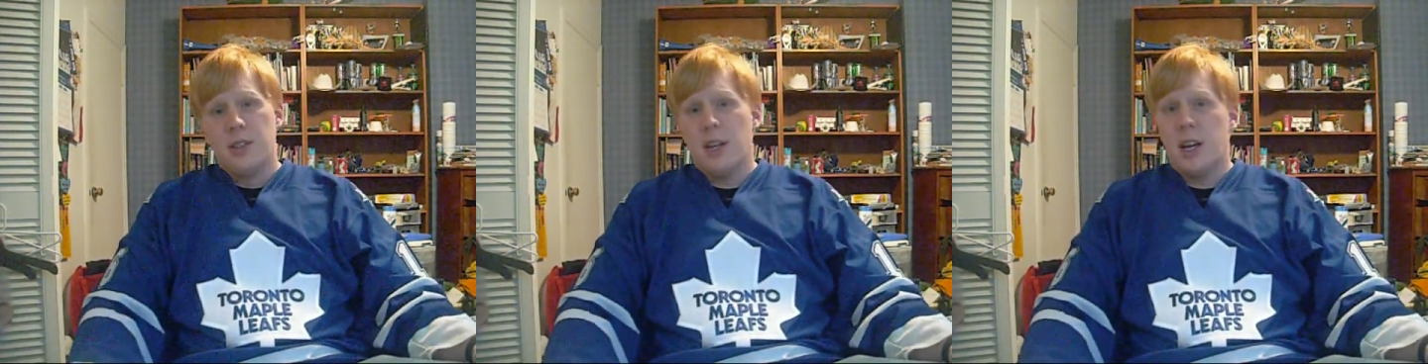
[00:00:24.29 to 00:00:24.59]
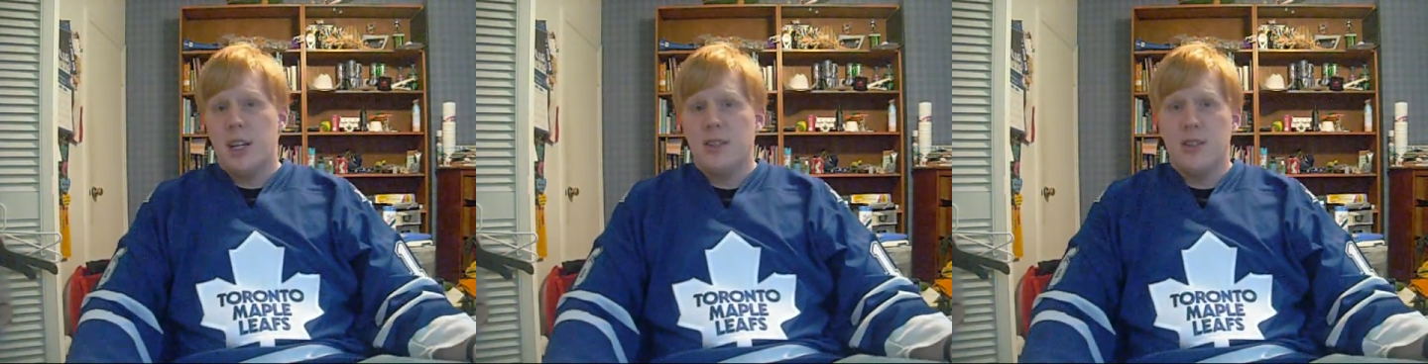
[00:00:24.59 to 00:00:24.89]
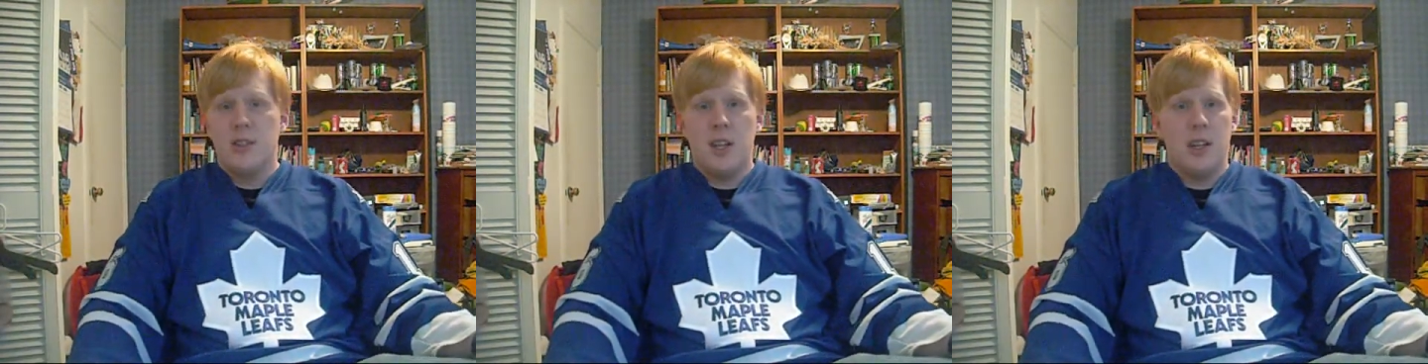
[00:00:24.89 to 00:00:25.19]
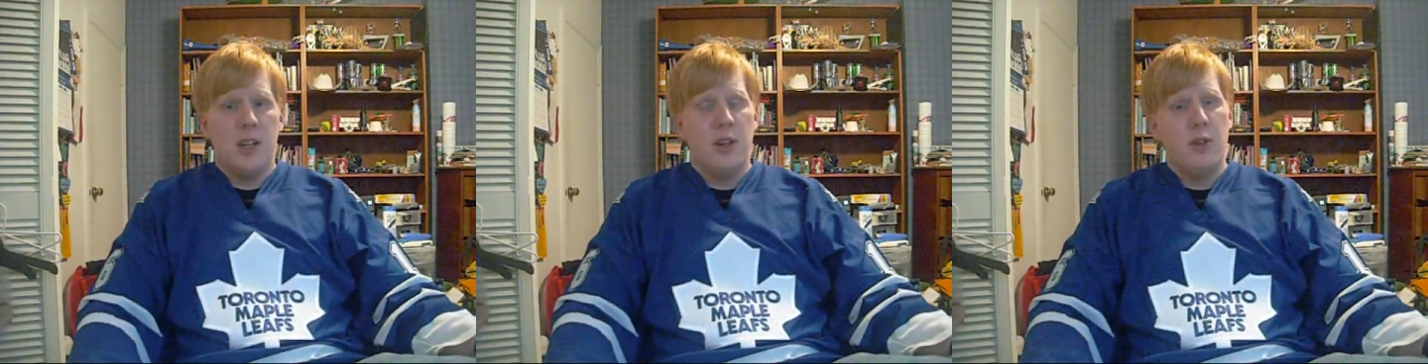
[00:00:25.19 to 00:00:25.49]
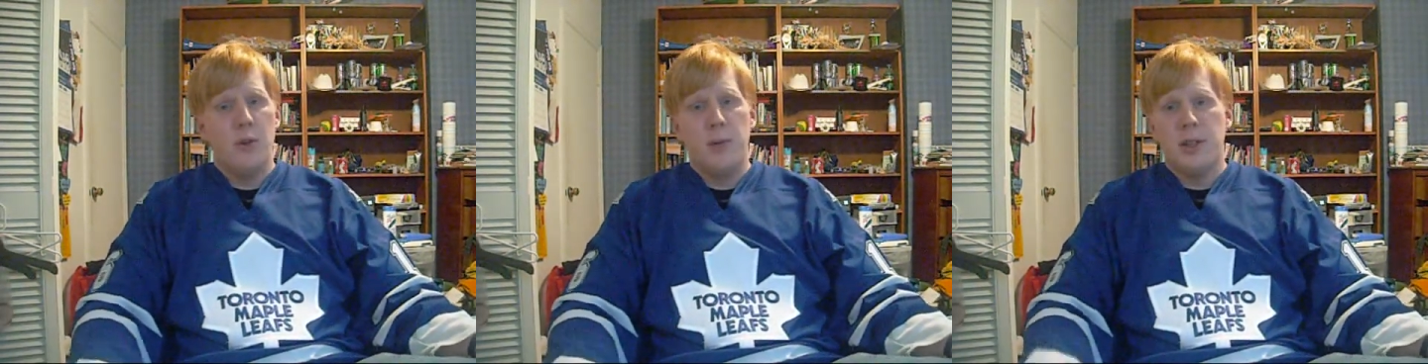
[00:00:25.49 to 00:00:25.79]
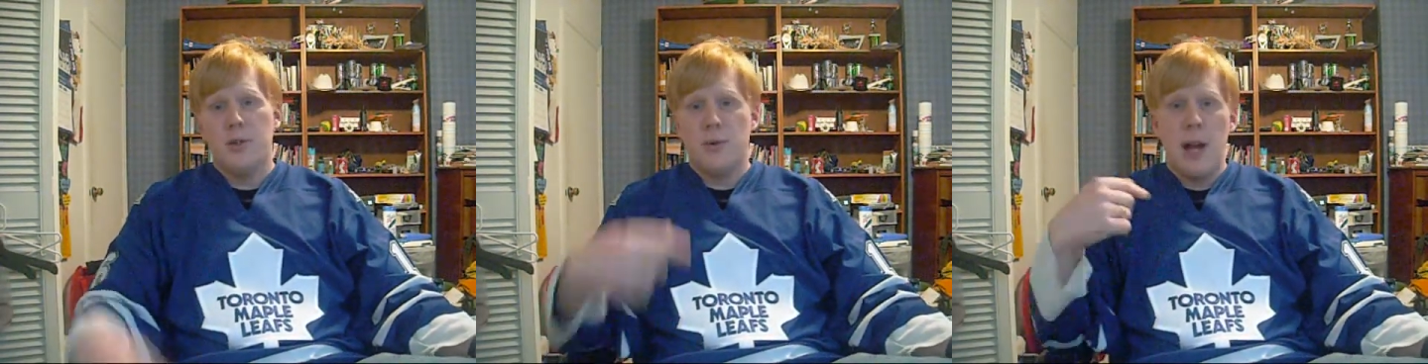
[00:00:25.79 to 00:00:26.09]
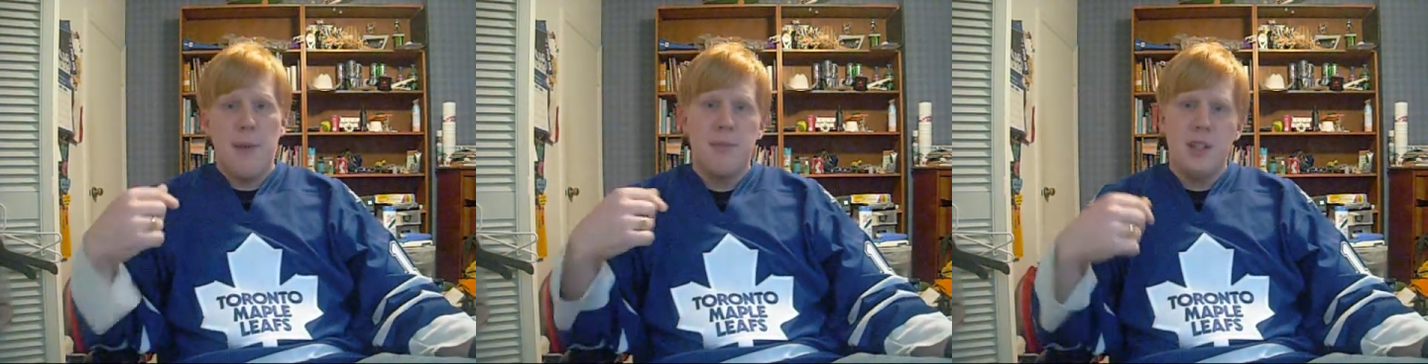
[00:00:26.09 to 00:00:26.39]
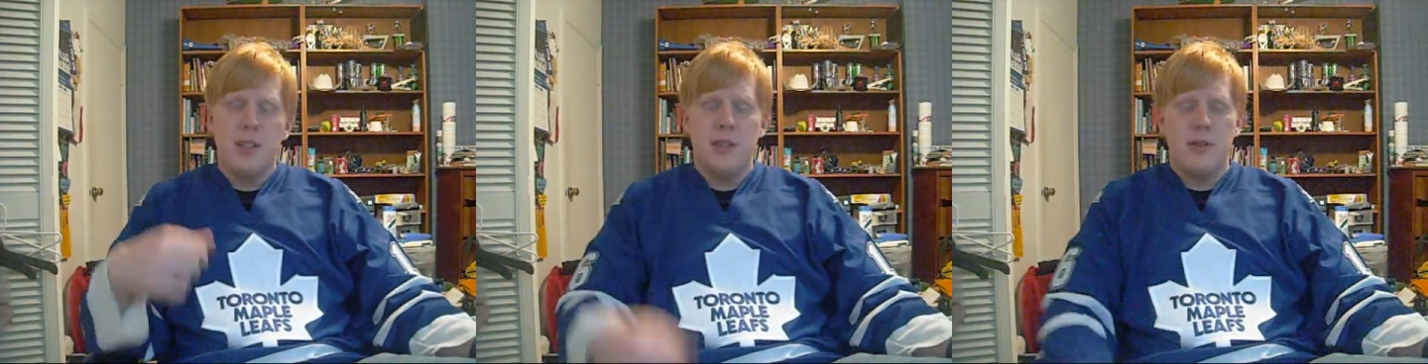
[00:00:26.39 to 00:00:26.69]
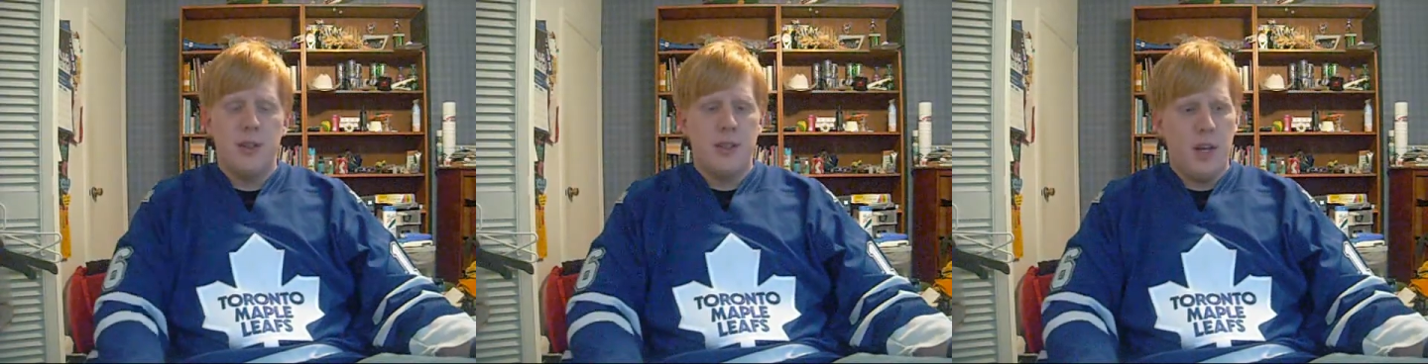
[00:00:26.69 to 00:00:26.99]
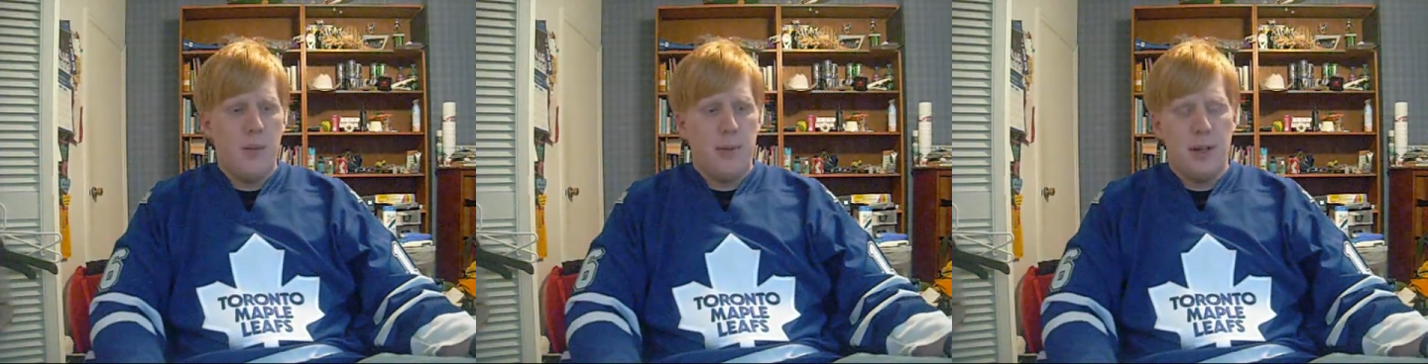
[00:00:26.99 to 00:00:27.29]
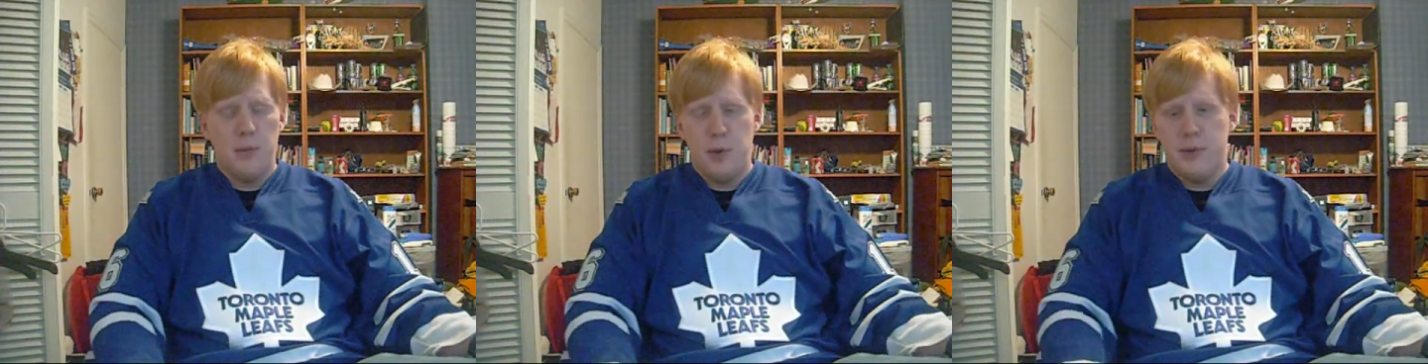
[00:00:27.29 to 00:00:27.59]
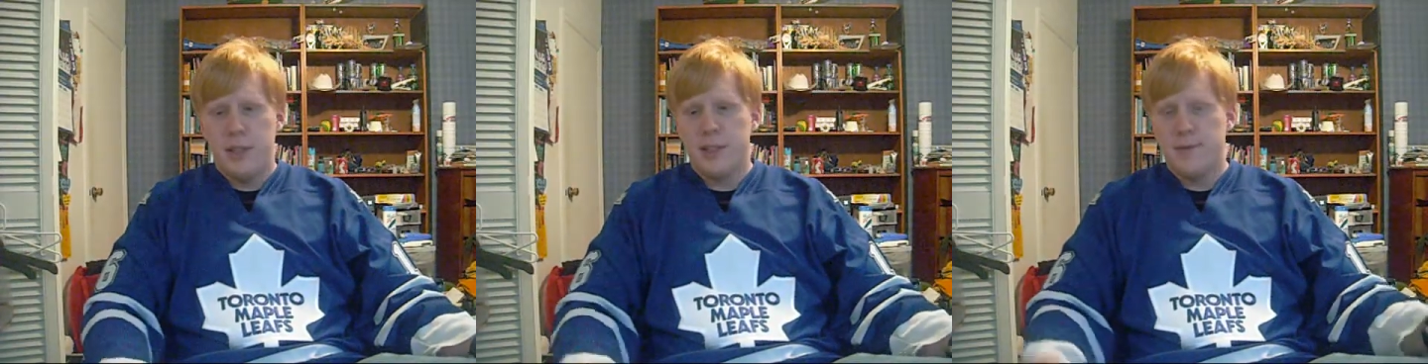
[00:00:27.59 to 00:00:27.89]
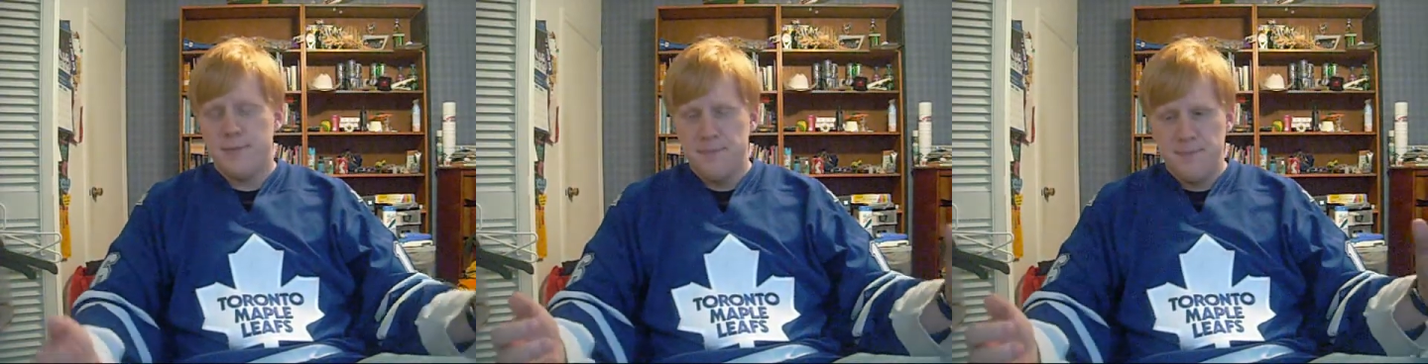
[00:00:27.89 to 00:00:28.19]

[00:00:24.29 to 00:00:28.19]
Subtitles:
so I guess there's nothing to do but to wrap these series up and move on.